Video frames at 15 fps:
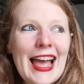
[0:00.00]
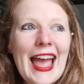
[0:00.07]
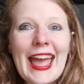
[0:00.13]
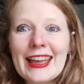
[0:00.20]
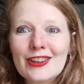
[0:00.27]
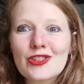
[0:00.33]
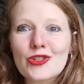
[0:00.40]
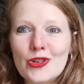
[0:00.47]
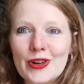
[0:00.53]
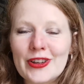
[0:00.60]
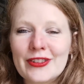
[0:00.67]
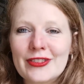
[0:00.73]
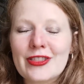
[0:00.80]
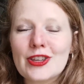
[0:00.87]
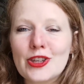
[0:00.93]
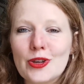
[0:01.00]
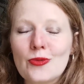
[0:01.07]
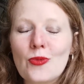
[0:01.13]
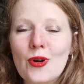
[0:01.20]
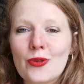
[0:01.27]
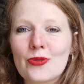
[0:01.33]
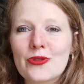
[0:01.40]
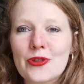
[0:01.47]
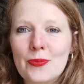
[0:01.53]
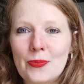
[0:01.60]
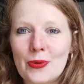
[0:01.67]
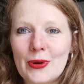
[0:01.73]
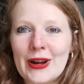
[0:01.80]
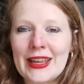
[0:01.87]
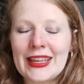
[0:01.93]
extras that you want to
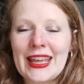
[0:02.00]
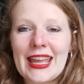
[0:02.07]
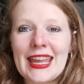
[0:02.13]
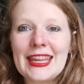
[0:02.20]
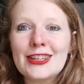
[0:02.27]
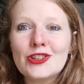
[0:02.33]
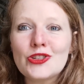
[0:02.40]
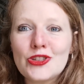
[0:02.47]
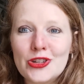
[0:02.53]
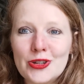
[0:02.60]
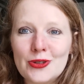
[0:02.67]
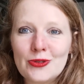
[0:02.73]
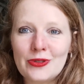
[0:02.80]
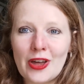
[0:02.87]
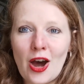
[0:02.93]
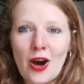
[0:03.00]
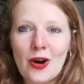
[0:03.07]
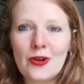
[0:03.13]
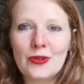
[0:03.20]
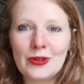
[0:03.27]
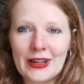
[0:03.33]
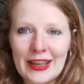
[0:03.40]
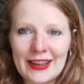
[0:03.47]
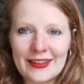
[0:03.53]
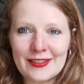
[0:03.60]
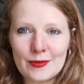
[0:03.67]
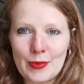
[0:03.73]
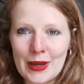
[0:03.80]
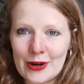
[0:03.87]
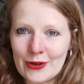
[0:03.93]
bring into the whole
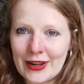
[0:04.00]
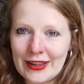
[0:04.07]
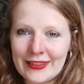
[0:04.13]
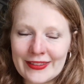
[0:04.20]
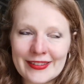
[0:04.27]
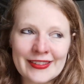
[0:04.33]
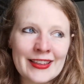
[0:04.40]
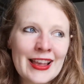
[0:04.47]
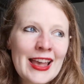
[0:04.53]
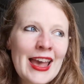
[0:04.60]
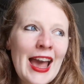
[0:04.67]
experience.